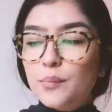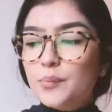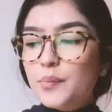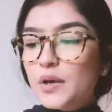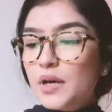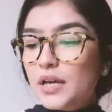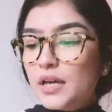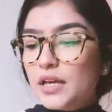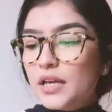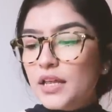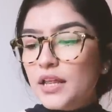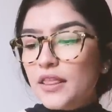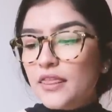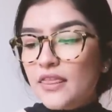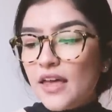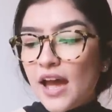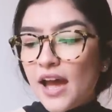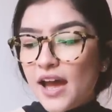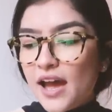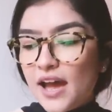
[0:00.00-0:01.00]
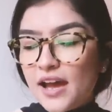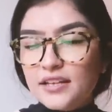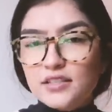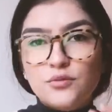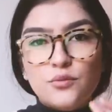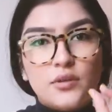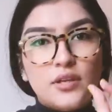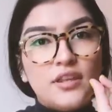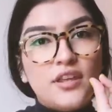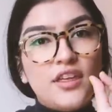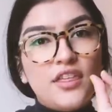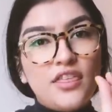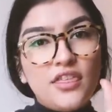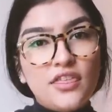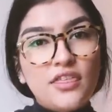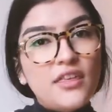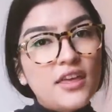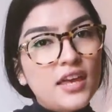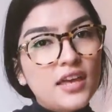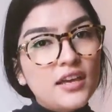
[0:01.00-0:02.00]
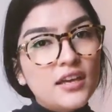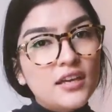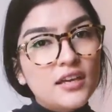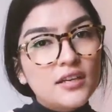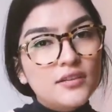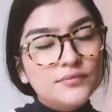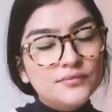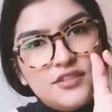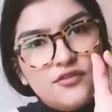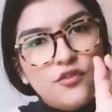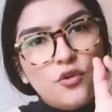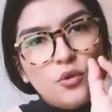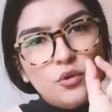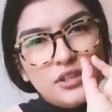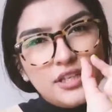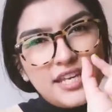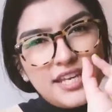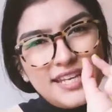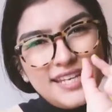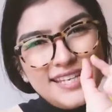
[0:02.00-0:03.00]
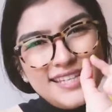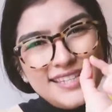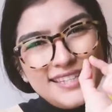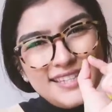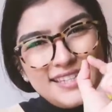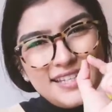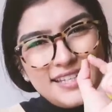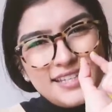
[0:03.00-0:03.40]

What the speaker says: but that has really thick exfoliants.